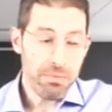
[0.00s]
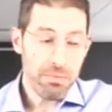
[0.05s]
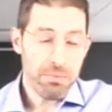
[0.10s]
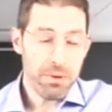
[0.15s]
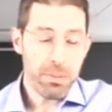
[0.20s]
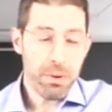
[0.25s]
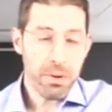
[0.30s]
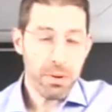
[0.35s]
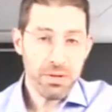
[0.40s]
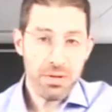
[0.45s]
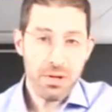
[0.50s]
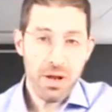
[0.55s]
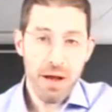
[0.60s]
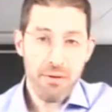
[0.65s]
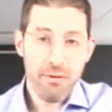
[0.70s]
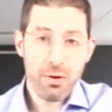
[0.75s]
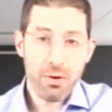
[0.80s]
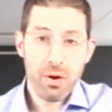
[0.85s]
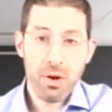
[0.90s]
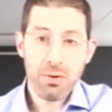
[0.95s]
a person
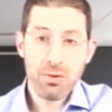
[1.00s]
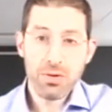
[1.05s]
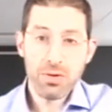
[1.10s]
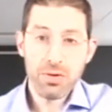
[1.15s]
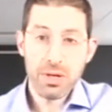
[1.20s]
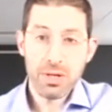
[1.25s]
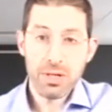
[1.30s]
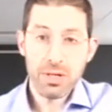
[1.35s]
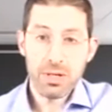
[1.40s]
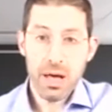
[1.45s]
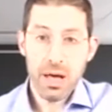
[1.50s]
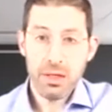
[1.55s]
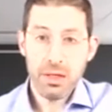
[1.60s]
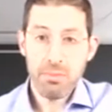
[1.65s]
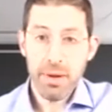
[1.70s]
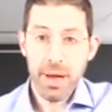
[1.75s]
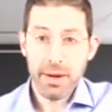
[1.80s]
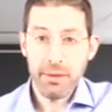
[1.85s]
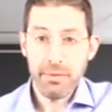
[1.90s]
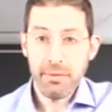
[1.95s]
never goes to his
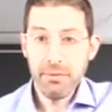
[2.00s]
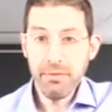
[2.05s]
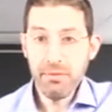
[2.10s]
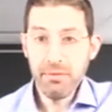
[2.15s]
deathbed